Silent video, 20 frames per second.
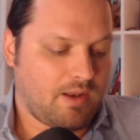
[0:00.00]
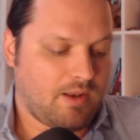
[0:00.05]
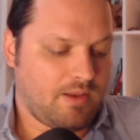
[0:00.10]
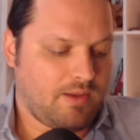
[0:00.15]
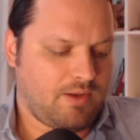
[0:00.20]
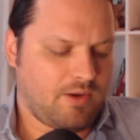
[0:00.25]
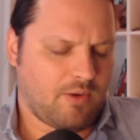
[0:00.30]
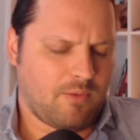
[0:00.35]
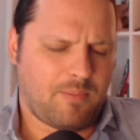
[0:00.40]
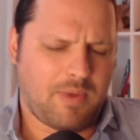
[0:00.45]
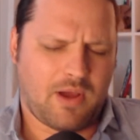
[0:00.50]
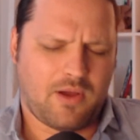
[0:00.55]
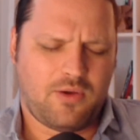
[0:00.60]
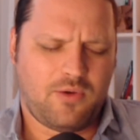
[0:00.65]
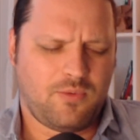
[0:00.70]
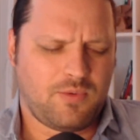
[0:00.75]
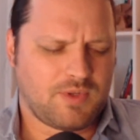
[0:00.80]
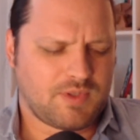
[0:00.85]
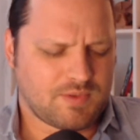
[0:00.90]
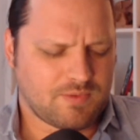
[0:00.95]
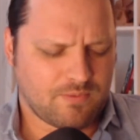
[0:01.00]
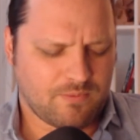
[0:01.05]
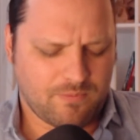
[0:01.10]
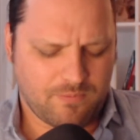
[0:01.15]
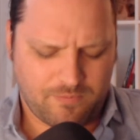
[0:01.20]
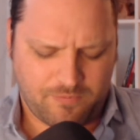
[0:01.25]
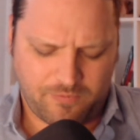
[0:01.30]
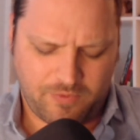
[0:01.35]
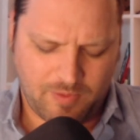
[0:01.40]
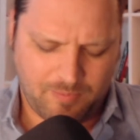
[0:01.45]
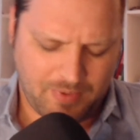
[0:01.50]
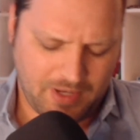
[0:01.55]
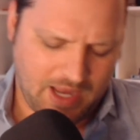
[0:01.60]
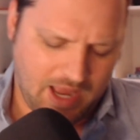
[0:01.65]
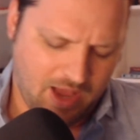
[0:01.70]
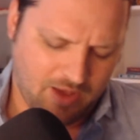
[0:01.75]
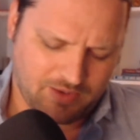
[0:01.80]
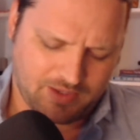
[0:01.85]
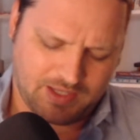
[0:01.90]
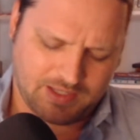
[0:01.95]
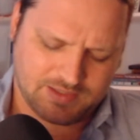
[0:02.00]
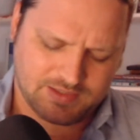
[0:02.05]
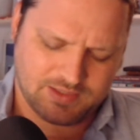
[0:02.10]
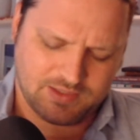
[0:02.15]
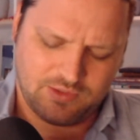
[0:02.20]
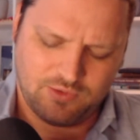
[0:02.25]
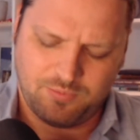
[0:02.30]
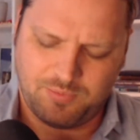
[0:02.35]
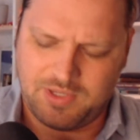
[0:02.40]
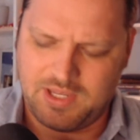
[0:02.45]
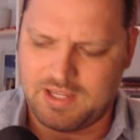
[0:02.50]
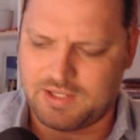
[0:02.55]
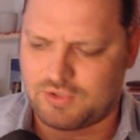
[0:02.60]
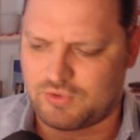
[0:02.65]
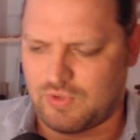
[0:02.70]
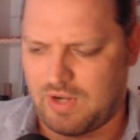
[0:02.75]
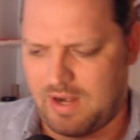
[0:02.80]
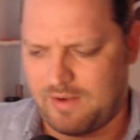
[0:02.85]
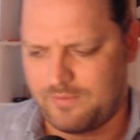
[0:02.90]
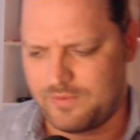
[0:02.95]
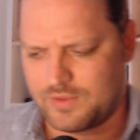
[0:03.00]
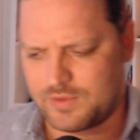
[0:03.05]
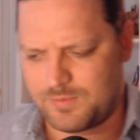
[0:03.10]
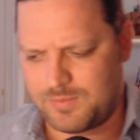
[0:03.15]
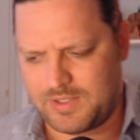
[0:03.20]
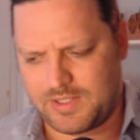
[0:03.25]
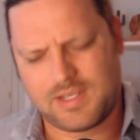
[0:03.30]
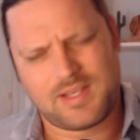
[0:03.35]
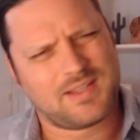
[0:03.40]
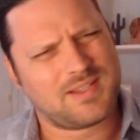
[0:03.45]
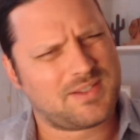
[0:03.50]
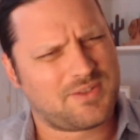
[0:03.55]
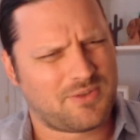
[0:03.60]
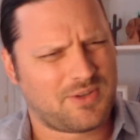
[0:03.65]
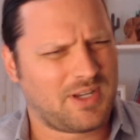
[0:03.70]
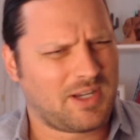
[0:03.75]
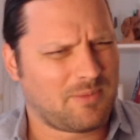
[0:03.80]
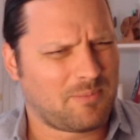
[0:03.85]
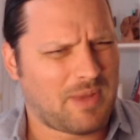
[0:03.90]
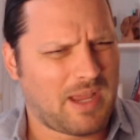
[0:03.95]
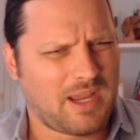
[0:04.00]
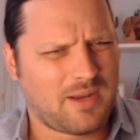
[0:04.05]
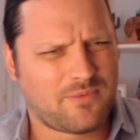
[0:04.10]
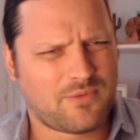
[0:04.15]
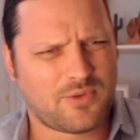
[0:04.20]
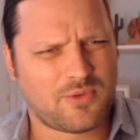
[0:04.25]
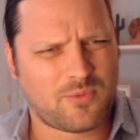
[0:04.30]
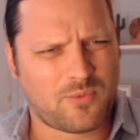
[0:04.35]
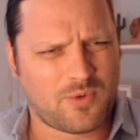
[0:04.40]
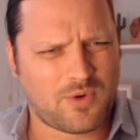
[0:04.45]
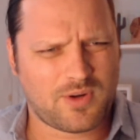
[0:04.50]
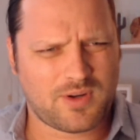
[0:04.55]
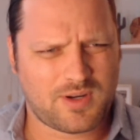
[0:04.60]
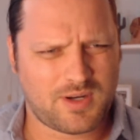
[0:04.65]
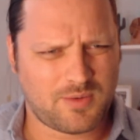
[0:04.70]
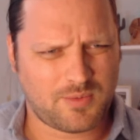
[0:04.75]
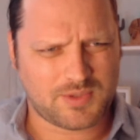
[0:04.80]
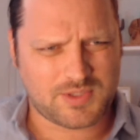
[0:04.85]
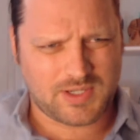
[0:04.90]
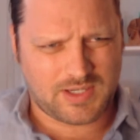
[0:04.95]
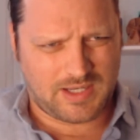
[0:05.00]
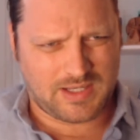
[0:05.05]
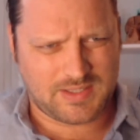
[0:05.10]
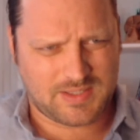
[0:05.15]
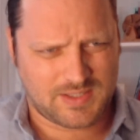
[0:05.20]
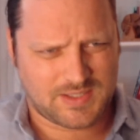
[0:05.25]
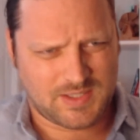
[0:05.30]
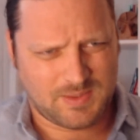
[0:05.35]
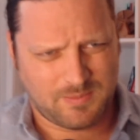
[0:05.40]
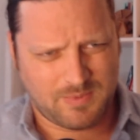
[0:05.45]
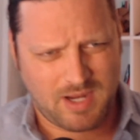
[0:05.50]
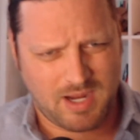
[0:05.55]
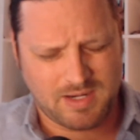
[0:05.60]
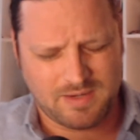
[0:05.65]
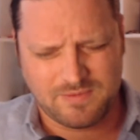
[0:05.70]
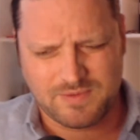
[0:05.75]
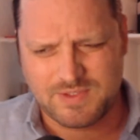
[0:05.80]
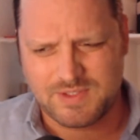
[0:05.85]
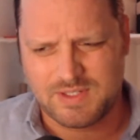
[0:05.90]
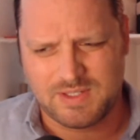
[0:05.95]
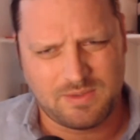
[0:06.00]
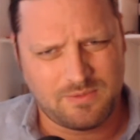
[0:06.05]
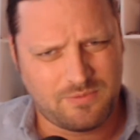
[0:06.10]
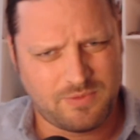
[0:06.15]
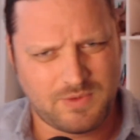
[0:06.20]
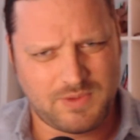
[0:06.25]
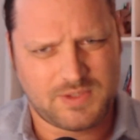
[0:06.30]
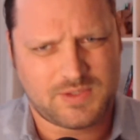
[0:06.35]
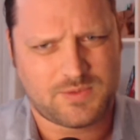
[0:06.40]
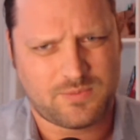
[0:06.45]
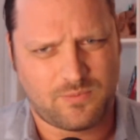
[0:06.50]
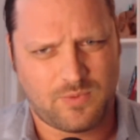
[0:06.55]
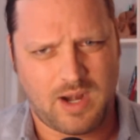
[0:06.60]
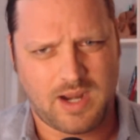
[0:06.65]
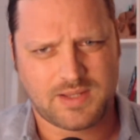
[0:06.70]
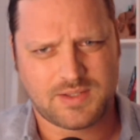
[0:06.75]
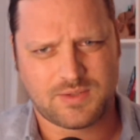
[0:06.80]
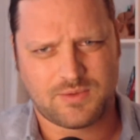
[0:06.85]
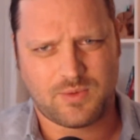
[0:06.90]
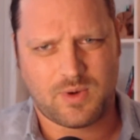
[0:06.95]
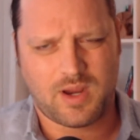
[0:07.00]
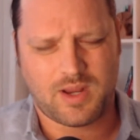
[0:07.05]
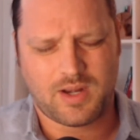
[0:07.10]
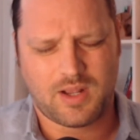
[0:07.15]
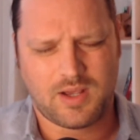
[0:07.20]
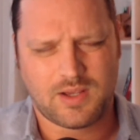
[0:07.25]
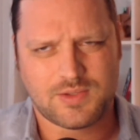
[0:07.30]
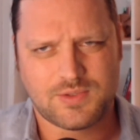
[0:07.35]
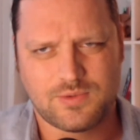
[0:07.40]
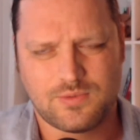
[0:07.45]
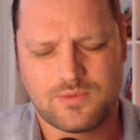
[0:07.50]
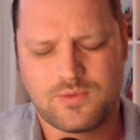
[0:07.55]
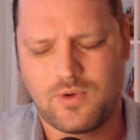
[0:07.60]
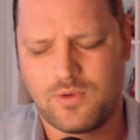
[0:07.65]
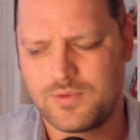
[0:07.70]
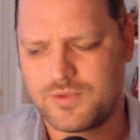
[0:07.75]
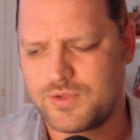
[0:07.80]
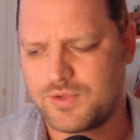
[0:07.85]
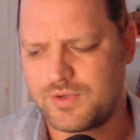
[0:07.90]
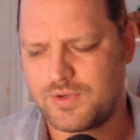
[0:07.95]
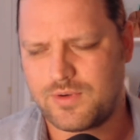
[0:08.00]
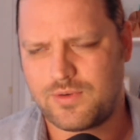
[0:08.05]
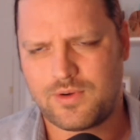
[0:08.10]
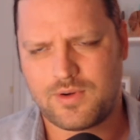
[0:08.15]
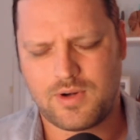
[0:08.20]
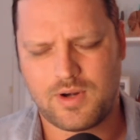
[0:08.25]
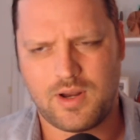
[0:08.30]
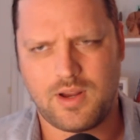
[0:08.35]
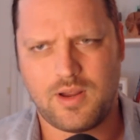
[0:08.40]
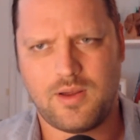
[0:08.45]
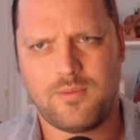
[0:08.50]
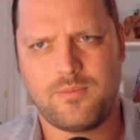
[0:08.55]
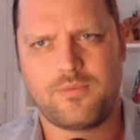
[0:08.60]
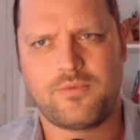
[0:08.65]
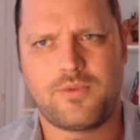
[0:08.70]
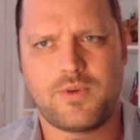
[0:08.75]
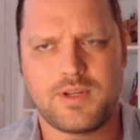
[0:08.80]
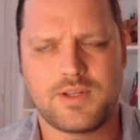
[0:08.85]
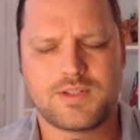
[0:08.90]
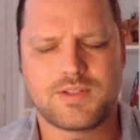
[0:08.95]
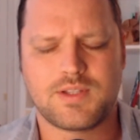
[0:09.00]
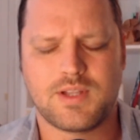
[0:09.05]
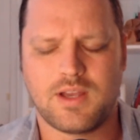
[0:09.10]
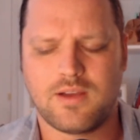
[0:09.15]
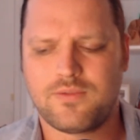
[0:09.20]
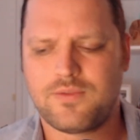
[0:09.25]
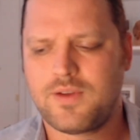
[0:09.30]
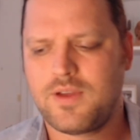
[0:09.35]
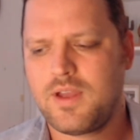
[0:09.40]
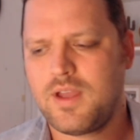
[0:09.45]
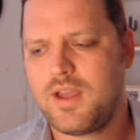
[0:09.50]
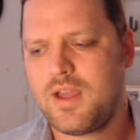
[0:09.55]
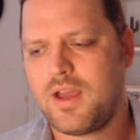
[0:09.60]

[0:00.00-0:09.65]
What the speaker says: But who was flipping out against the UPS drivers because they're getting paid for the work, which I guess is some kind of sin for this rise and grind hustle culture freak stuff.